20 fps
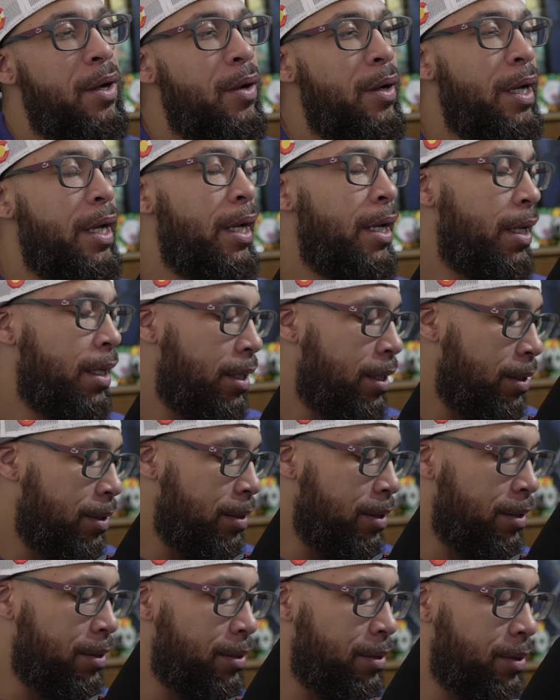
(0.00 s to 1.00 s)
Okay,
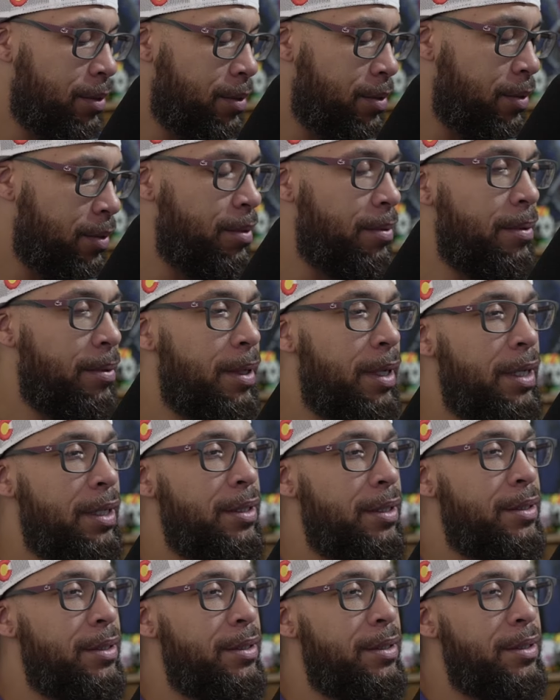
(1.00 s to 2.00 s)
the coupe
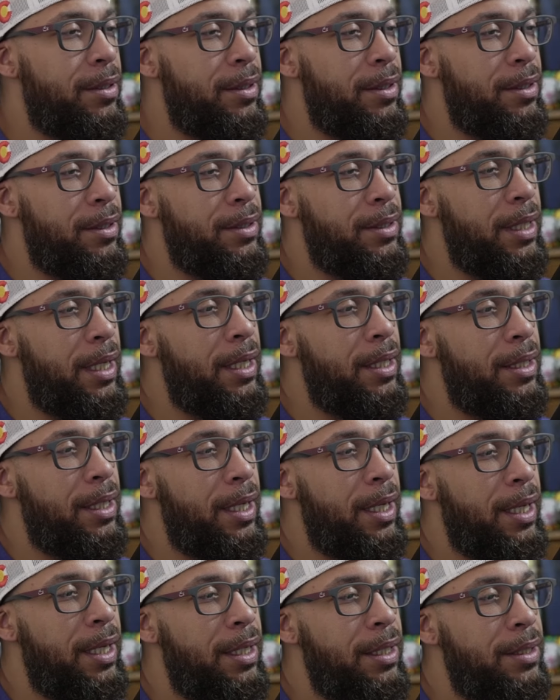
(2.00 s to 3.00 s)
agent, tan
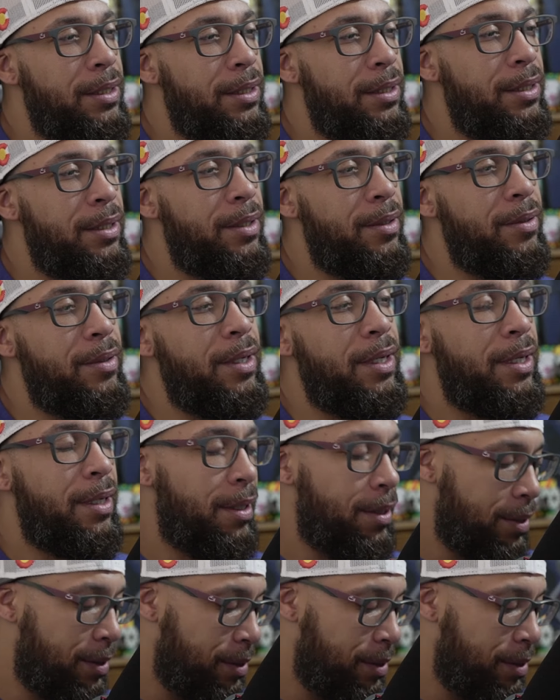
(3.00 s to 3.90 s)
like agent. Okay.